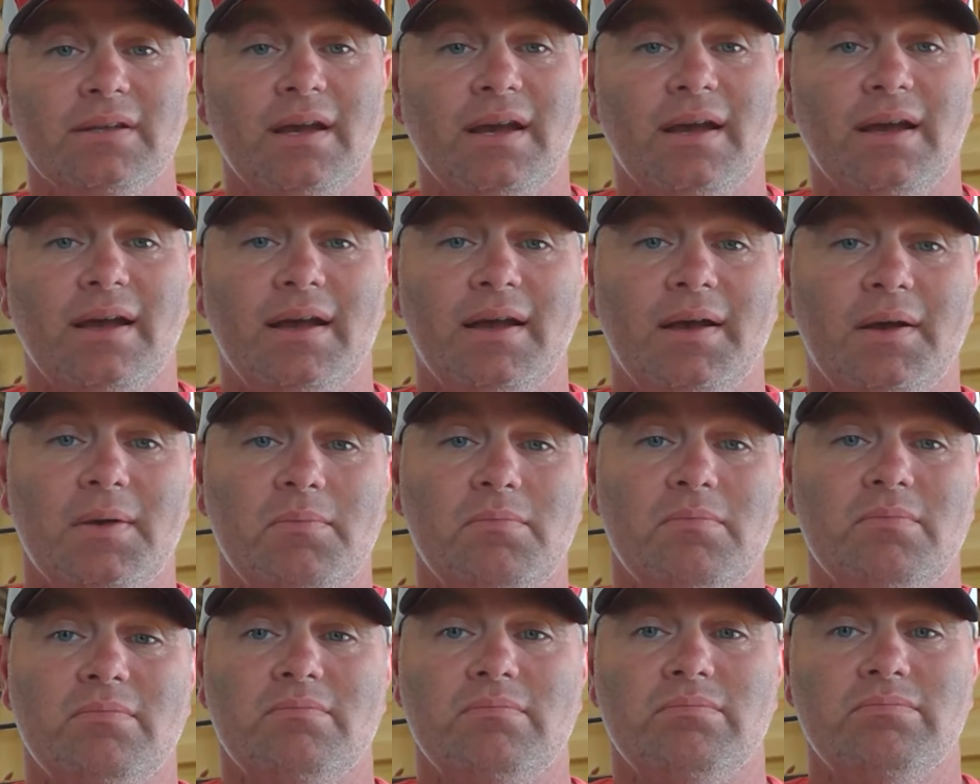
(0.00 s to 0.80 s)

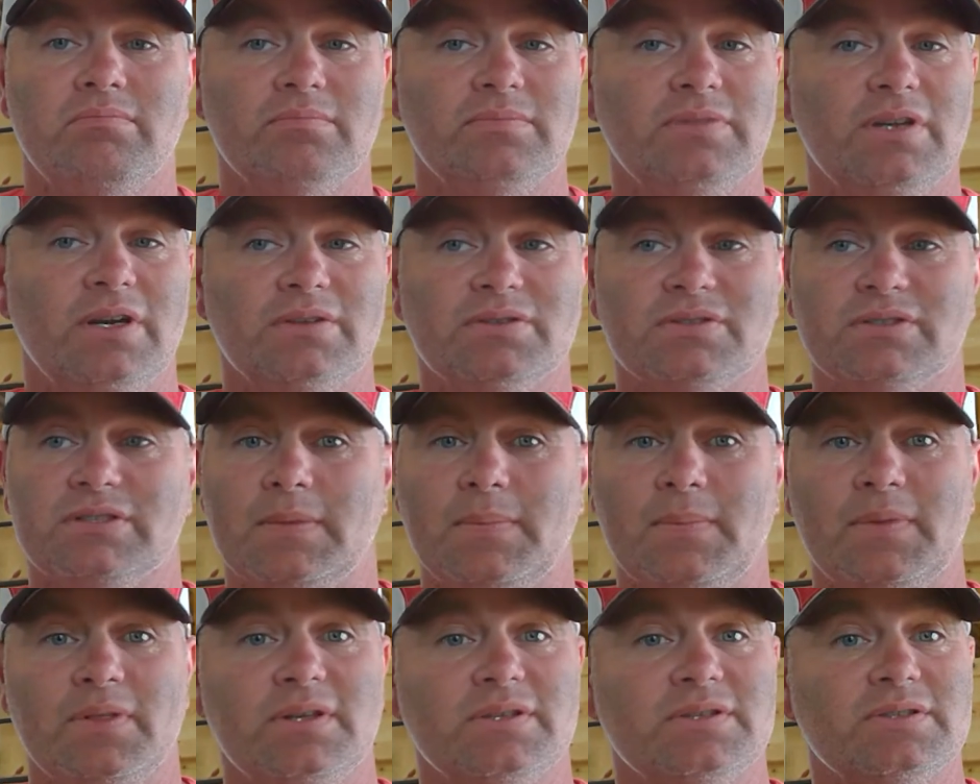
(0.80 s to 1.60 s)

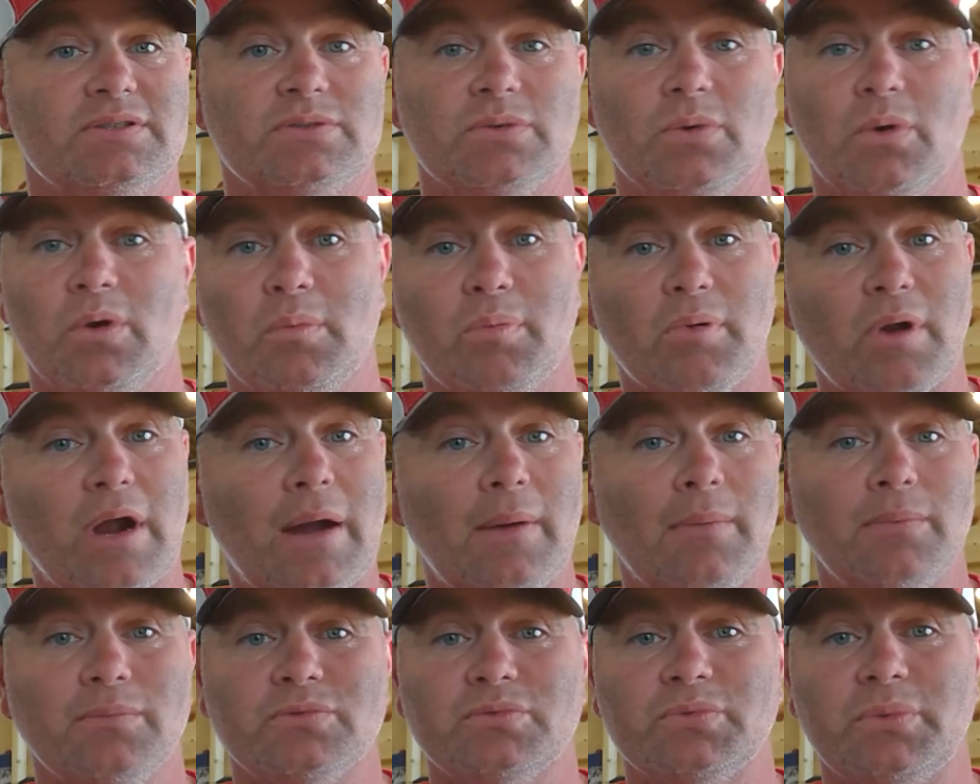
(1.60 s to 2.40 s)
some of the soil
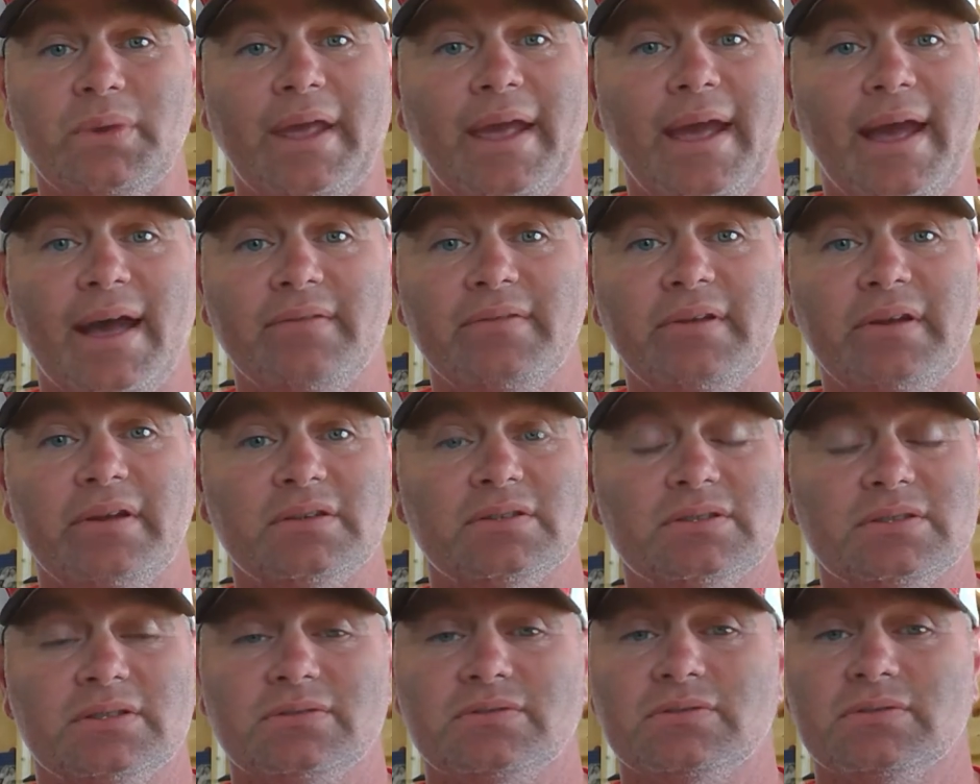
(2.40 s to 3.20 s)
problems we have here
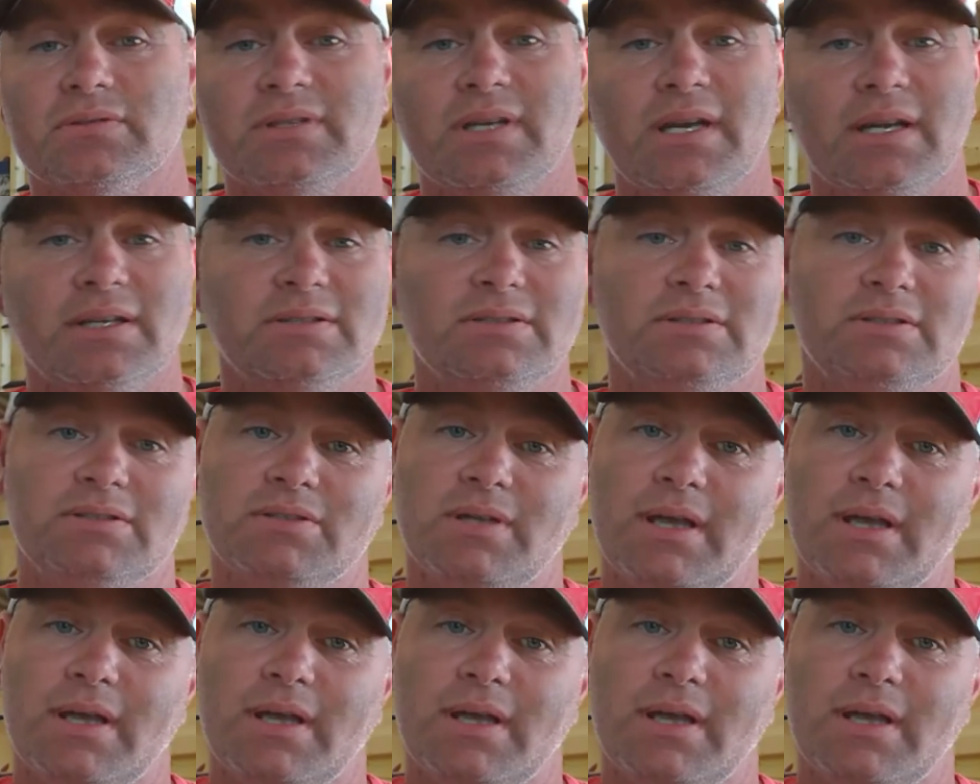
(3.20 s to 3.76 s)
in Central Texas.